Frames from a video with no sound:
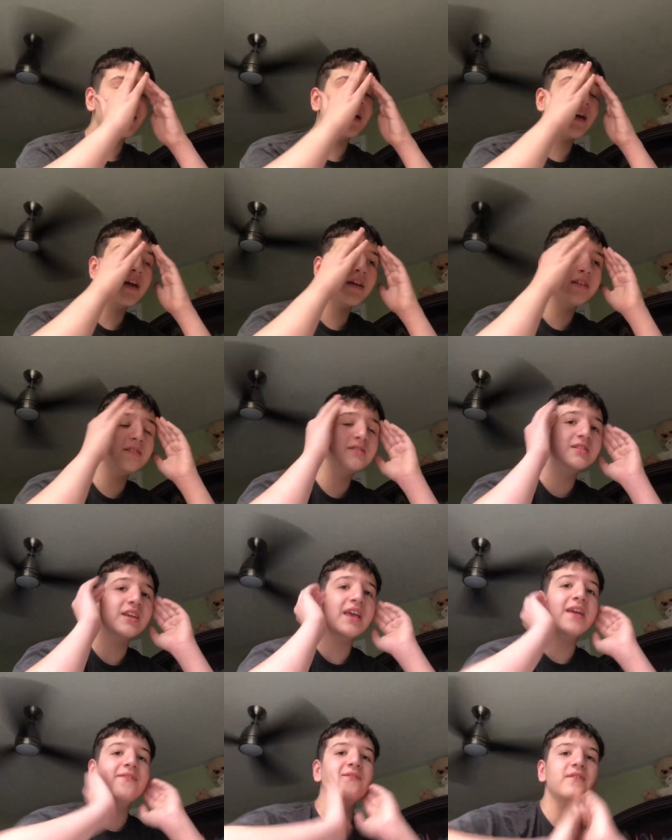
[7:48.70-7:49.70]
And
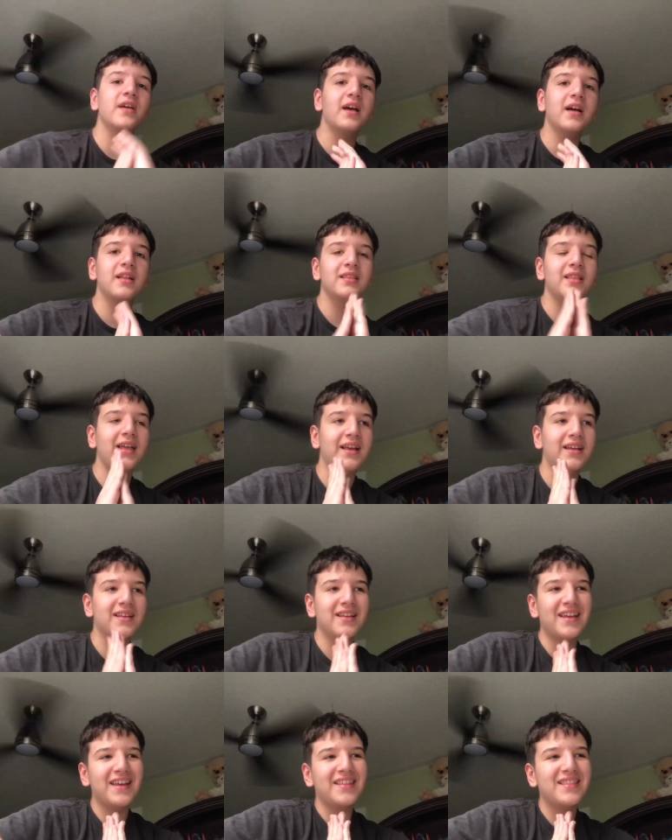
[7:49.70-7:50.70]
if, like,
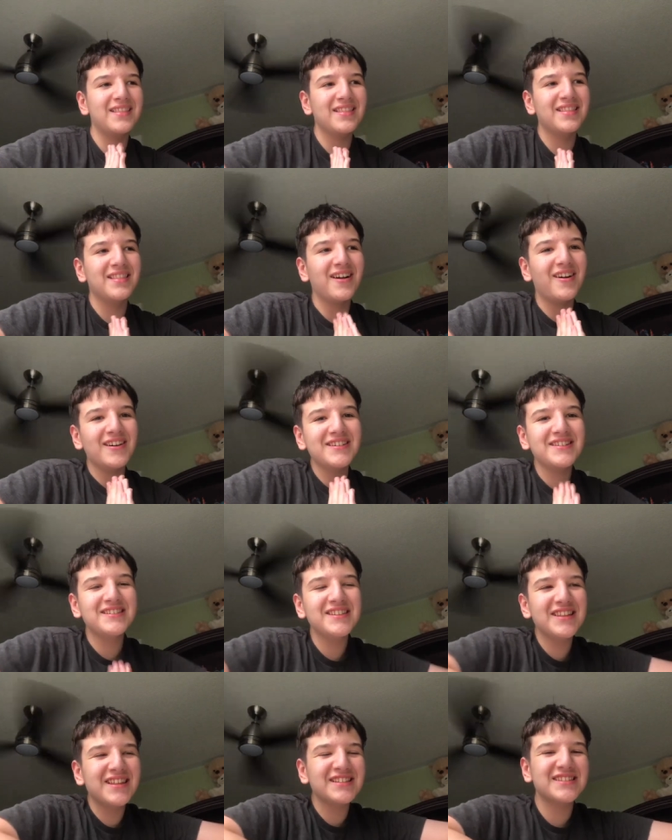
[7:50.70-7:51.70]
and
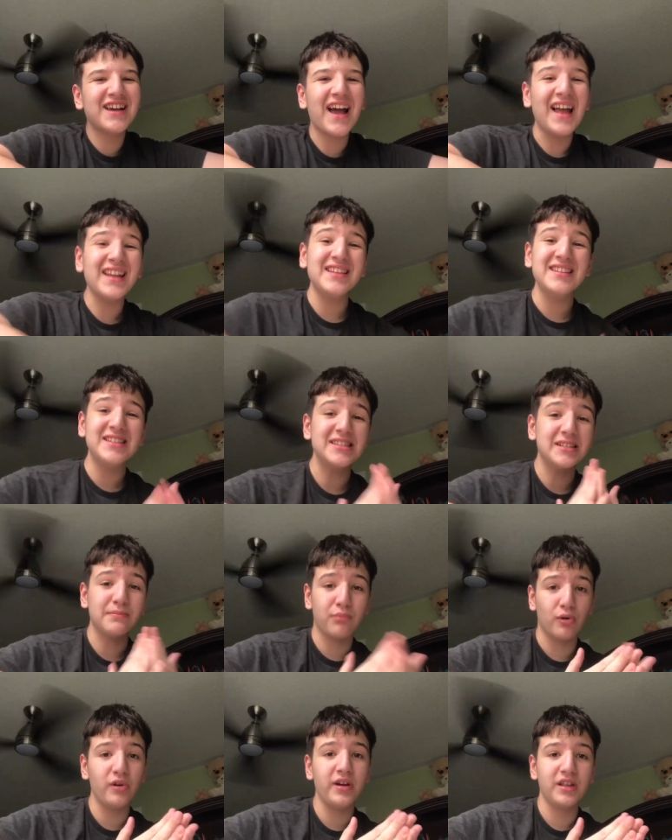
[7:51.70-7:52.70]
honestly, that's kind of
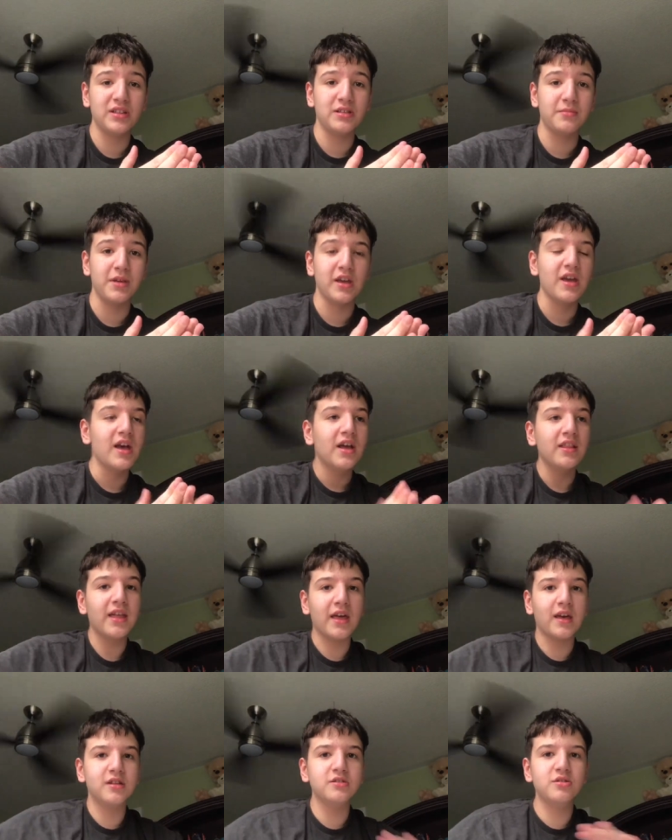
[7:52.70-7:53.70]
disappointing to me.
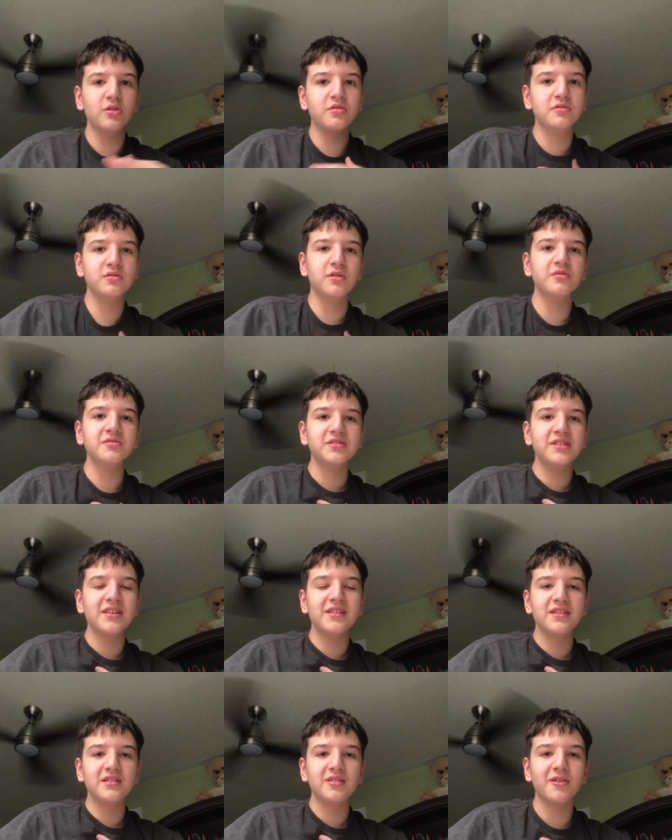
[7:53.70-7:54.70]
Like, don't don't
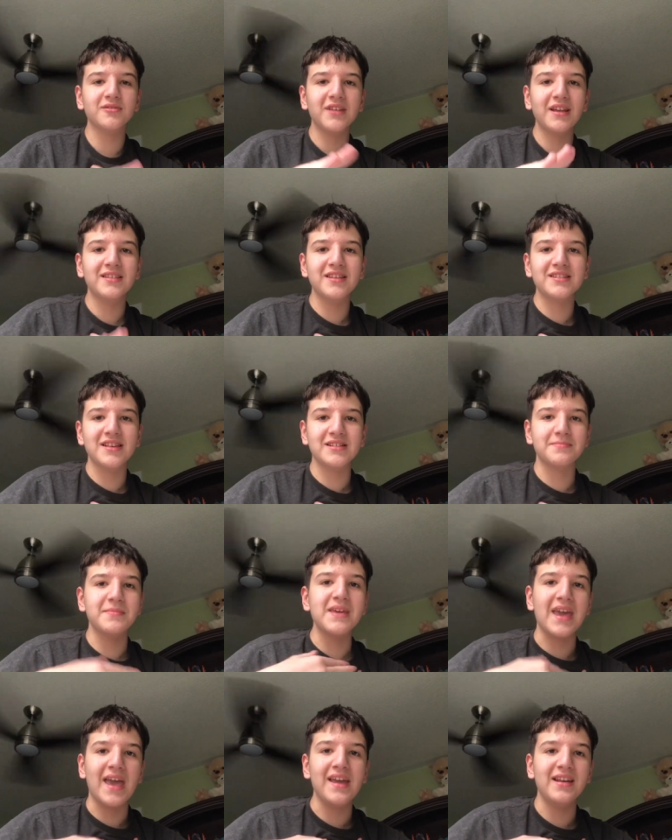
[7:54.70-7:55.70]
say don't take this as
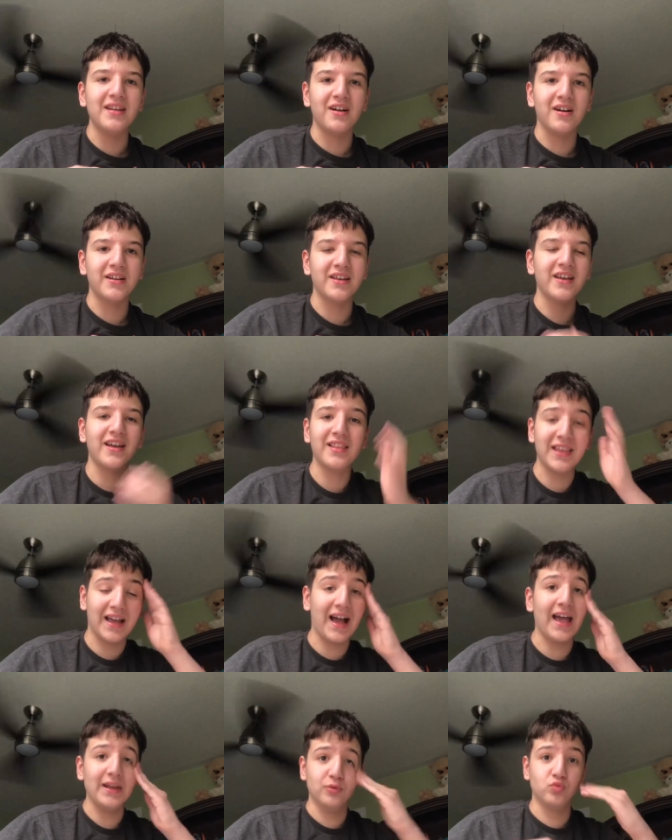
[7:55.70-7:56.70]
me hating on it.
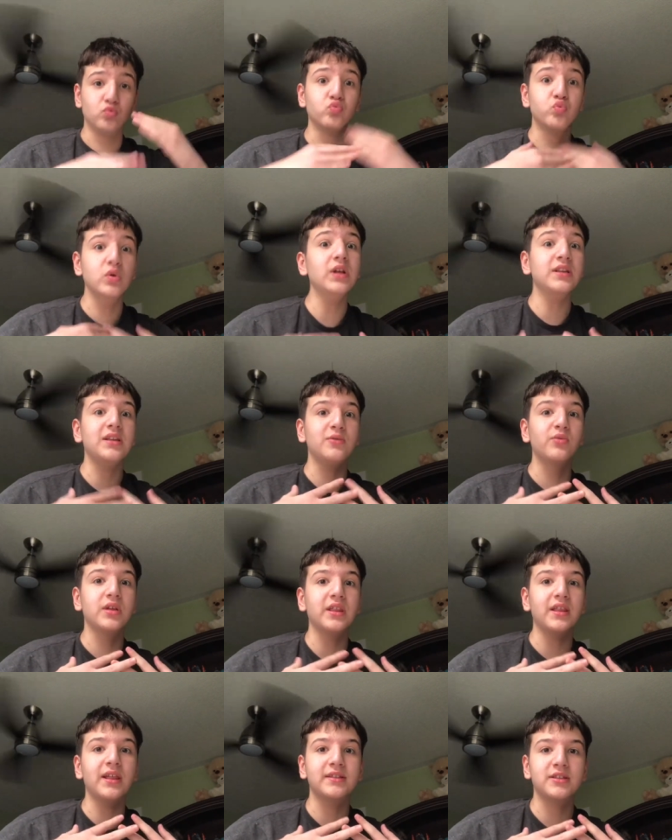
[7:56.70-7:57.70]
Like, I really
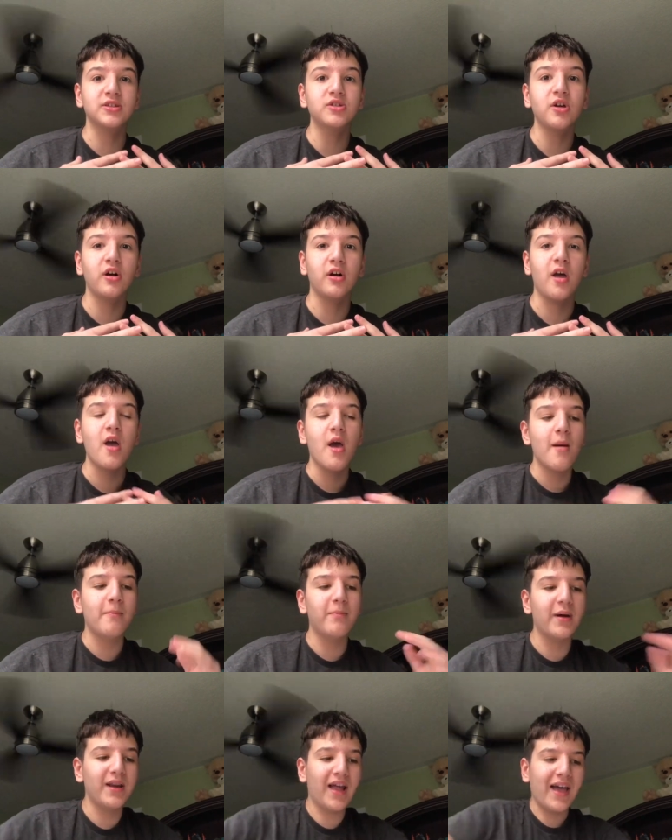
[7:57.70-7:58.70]
really like the song,
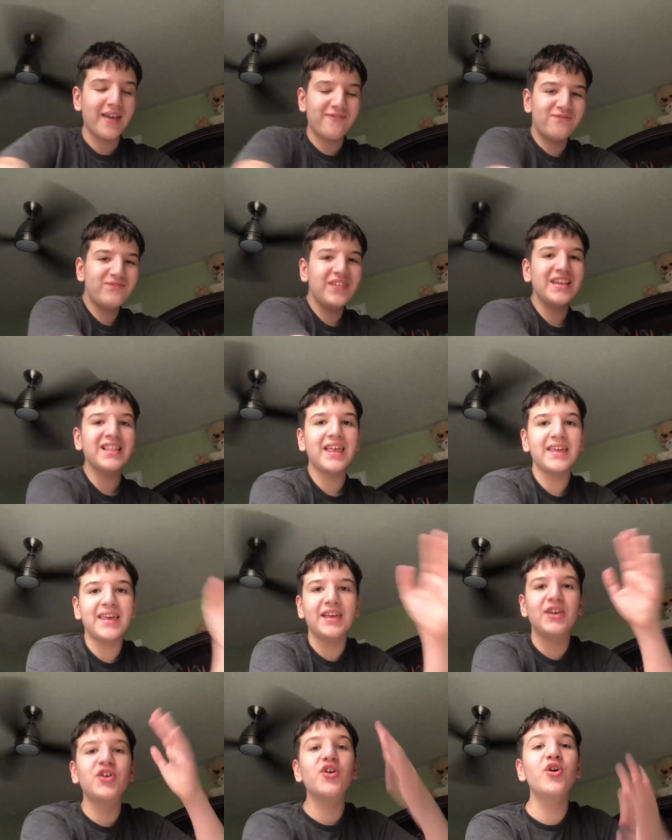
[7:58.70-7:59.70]
but I feel like
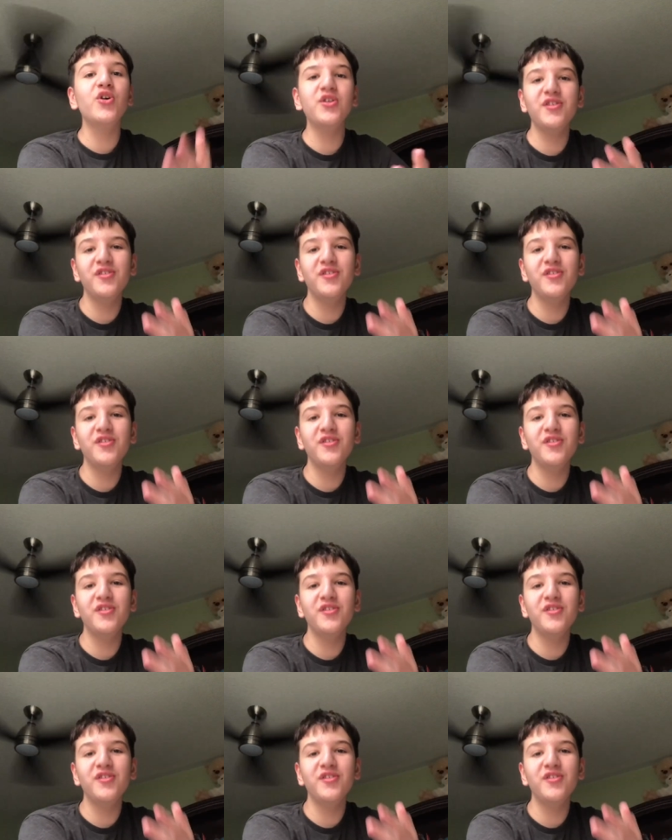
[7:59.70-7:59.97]
it could